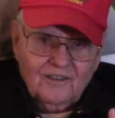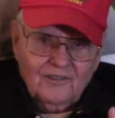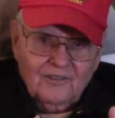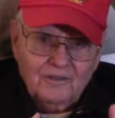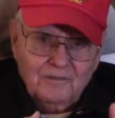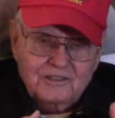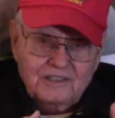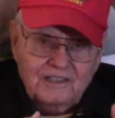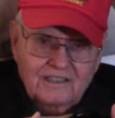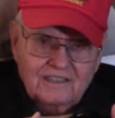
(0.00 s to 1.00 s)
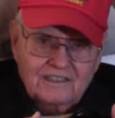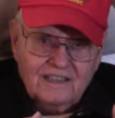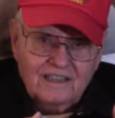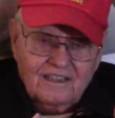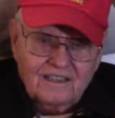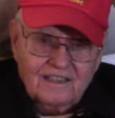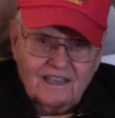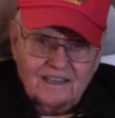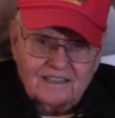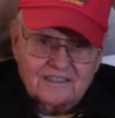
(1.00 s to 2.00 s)
the machine that's cutting it, and
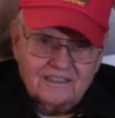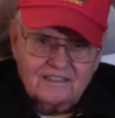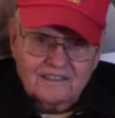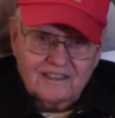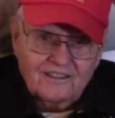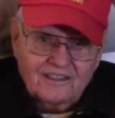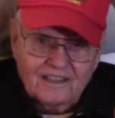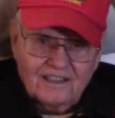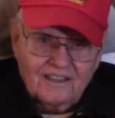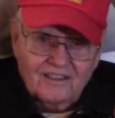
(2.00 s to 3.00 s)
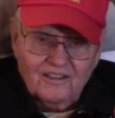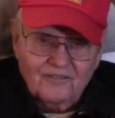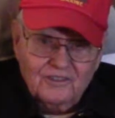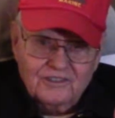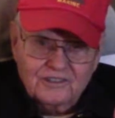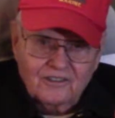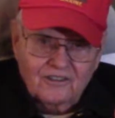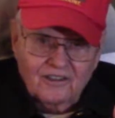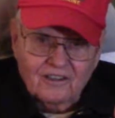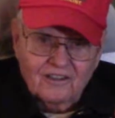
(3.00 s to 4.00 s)
had a sickle down there cutting it off as you're
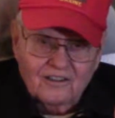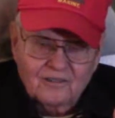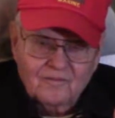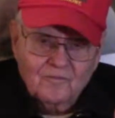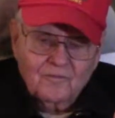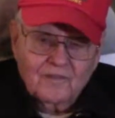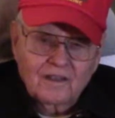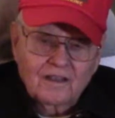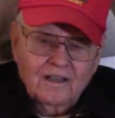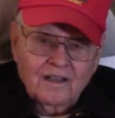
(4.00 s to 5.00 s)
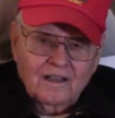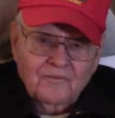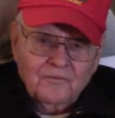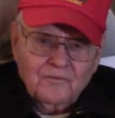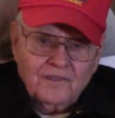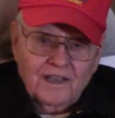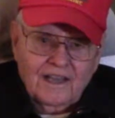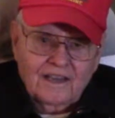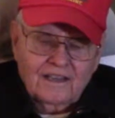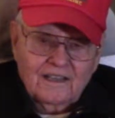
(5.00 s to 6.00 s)
going along.
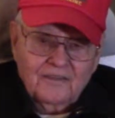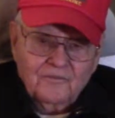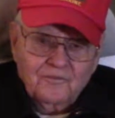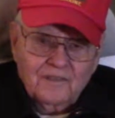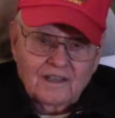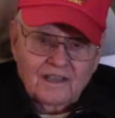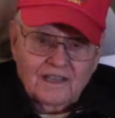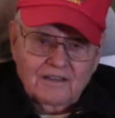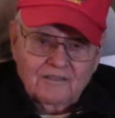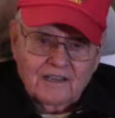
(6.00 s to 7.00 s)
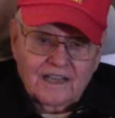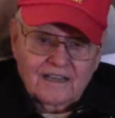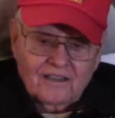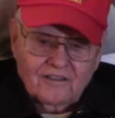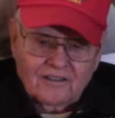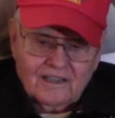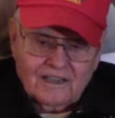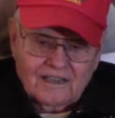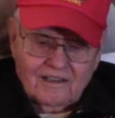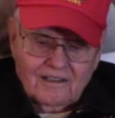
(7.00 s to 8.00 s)
And it would land it on
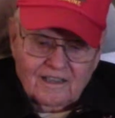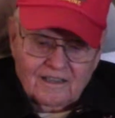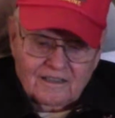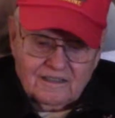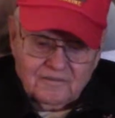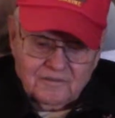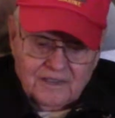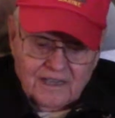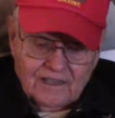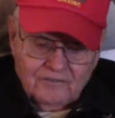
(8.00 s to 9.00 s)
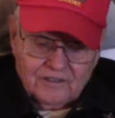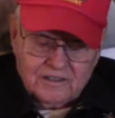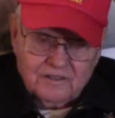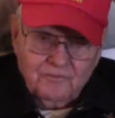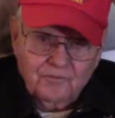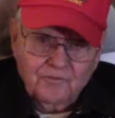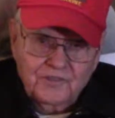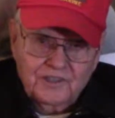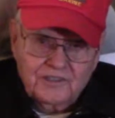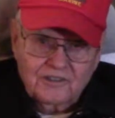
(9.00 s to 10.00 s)
a canvas,
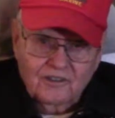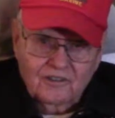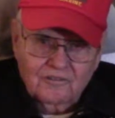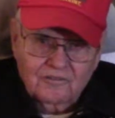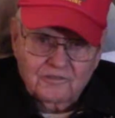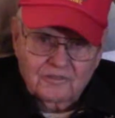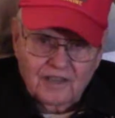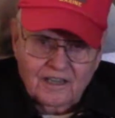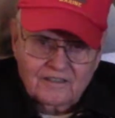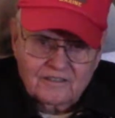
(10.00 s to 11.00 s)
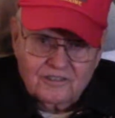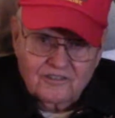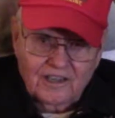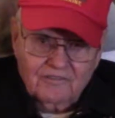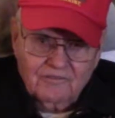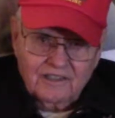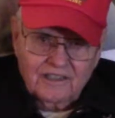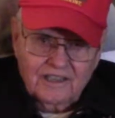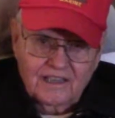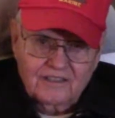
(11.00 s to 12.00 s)
just all nice and straight with the
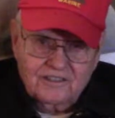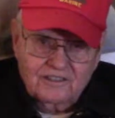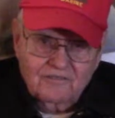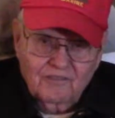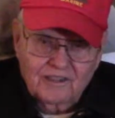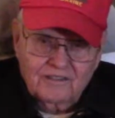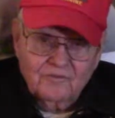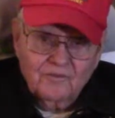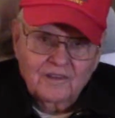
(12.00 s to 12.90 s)
heads racing.